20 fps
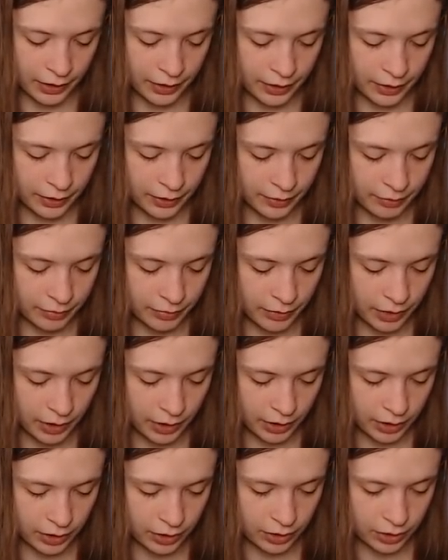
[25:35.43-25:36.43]

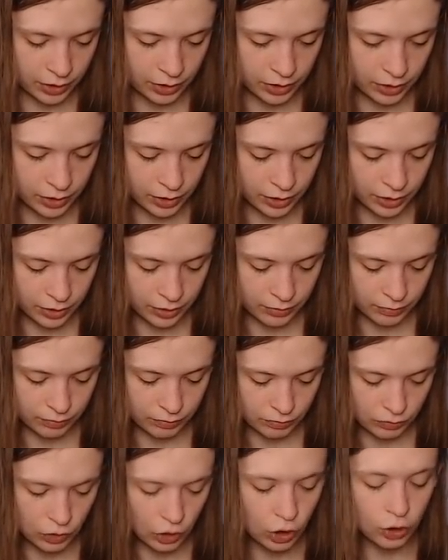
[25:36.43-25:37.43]
Oh yeah.
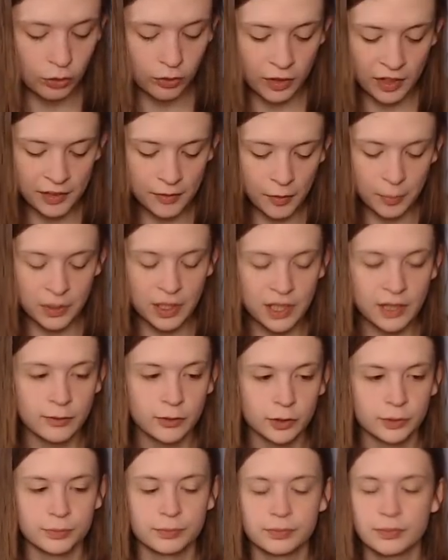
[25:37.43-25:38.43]
Grave
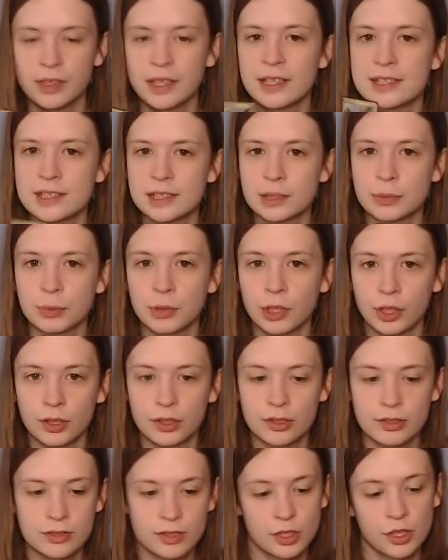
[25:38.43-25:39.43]
Upheaval. It
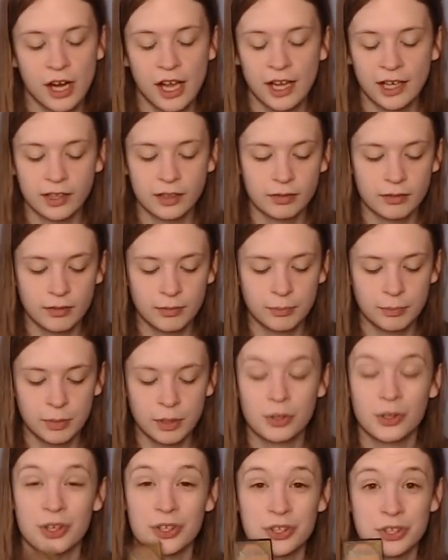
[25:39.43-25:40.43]
recurs a dragon,
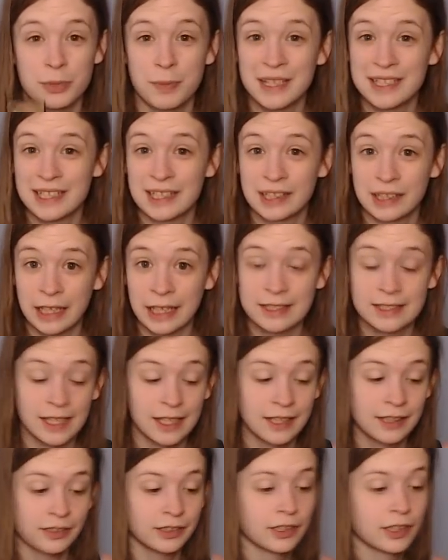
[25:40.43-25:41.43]
but you can also face a clean
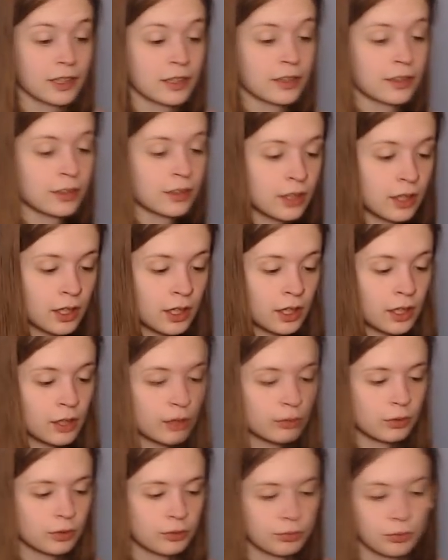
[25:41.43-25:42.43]
cycling it.
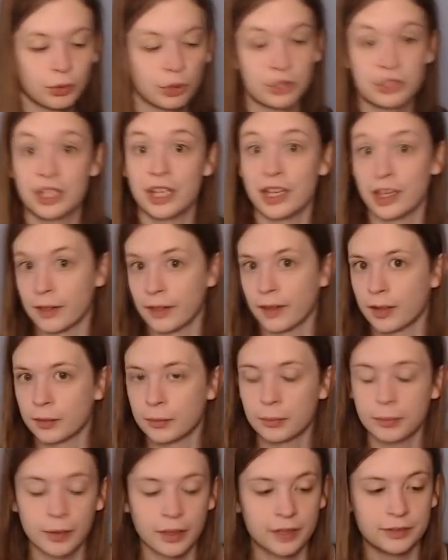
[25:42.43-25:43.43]
Well, it recurs
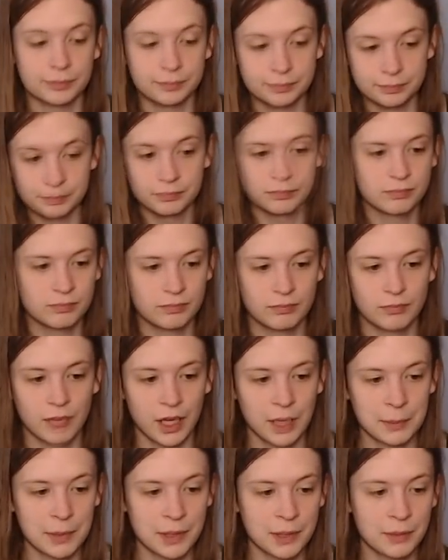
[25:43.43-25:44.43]
anything, but
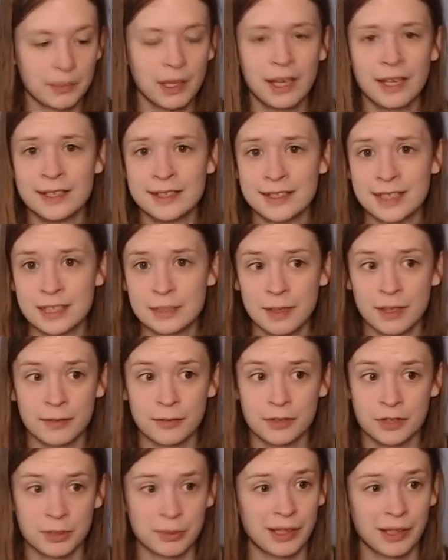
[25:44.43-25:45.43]
I mean, 6
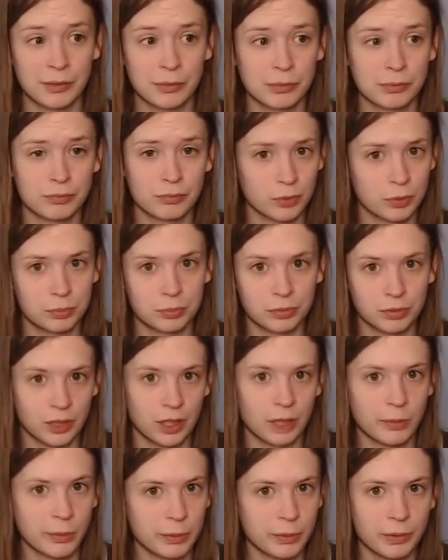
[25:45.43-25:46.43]
mana for something that will
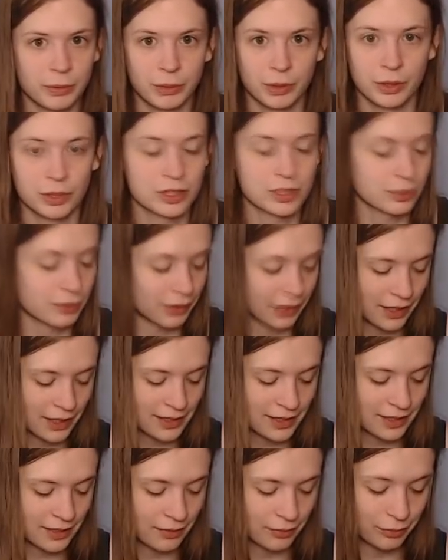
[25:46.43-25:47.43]
probably recur so
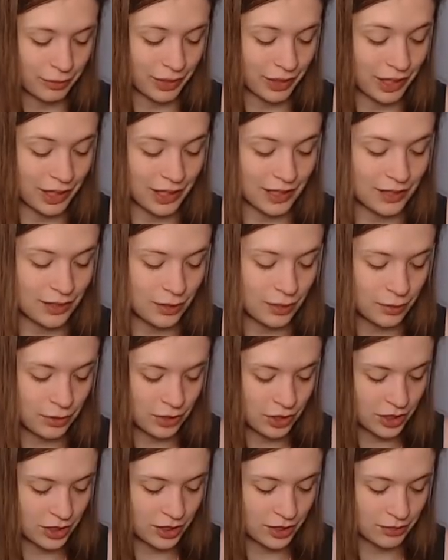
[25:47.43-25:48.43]
nice, and when you need
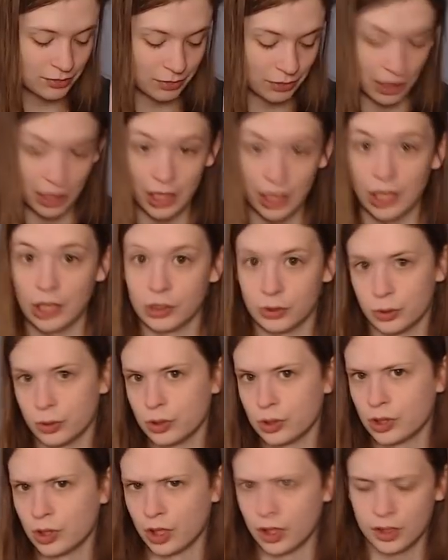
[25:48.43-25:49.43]
to, is just a
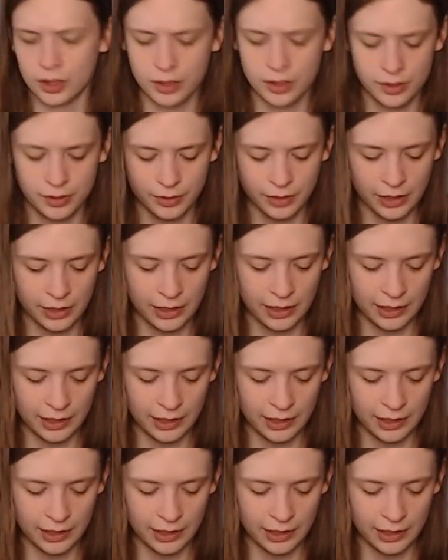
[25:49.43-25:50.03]
good card.